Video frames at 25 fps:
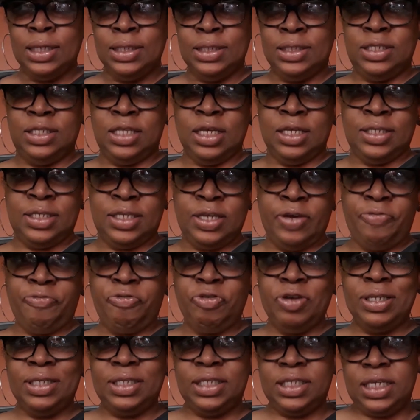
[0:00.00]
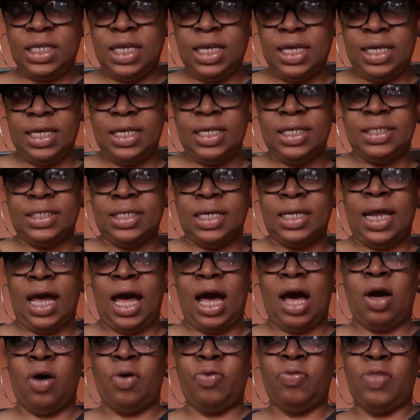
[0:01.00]
the different teas and
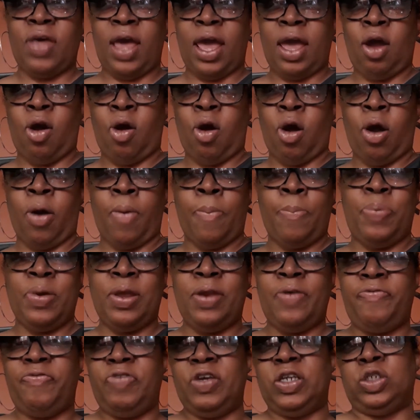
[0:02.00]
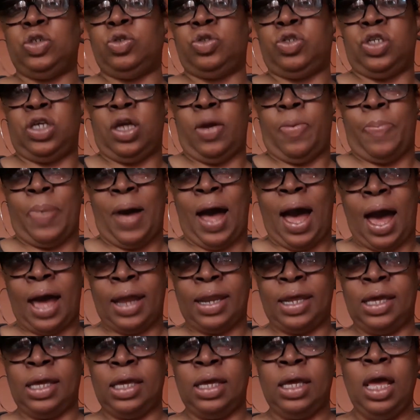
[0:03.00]
how they are beneficial to your
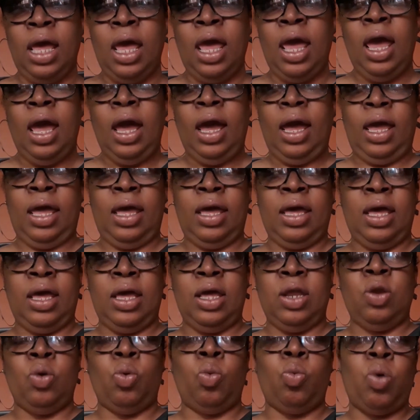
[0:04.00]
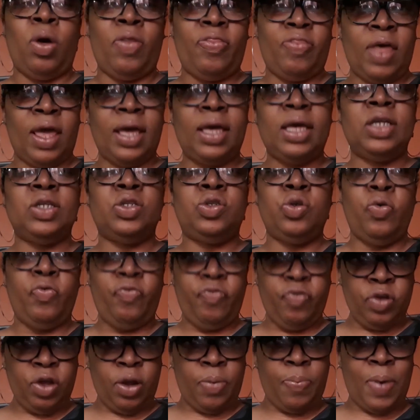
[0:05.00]
body and what they can do
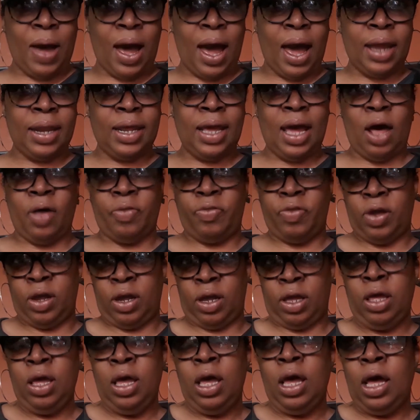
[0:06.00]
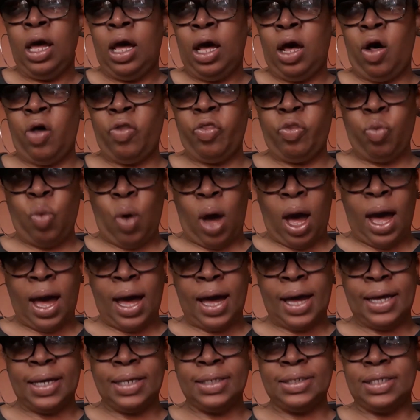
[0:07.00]
for your body, how they're
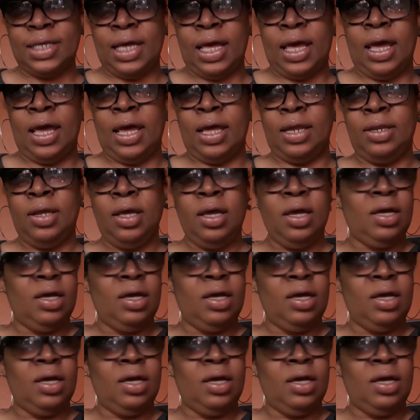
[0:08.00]
health-wise, and